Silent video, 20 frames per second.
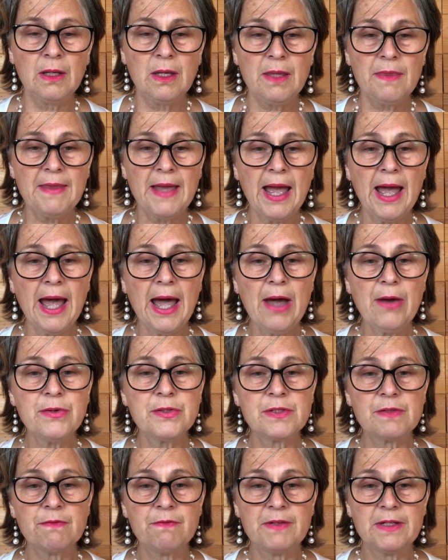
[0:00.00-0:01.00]
The
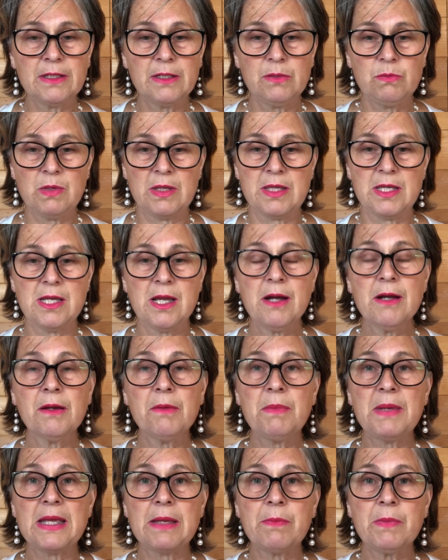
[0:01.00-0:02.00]
house filled with young
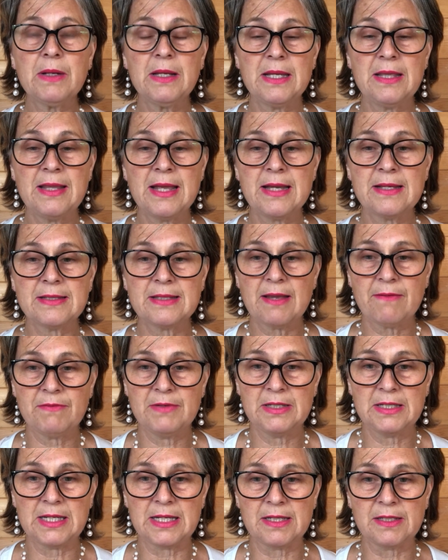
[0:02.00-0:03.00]
people in their
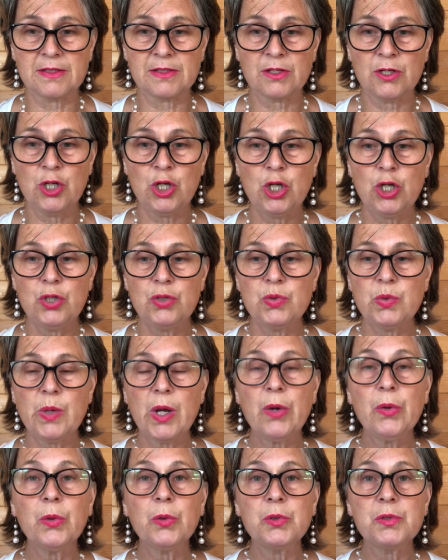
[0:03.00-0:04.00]
70s to
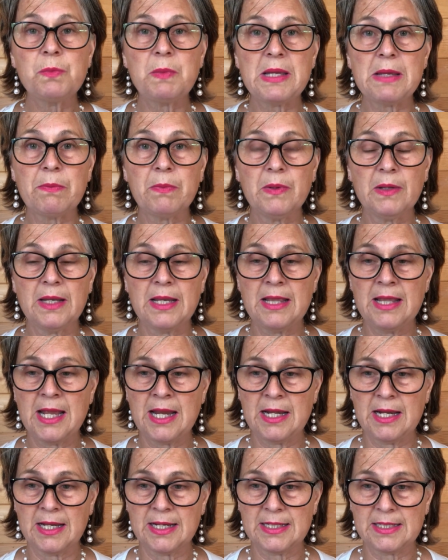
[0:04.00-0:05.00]
old people in their
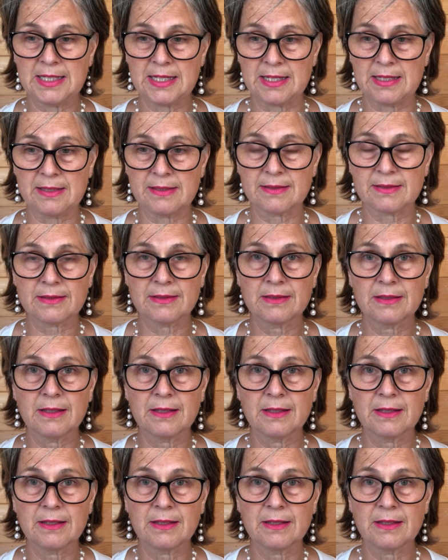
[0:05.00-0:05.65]
90s.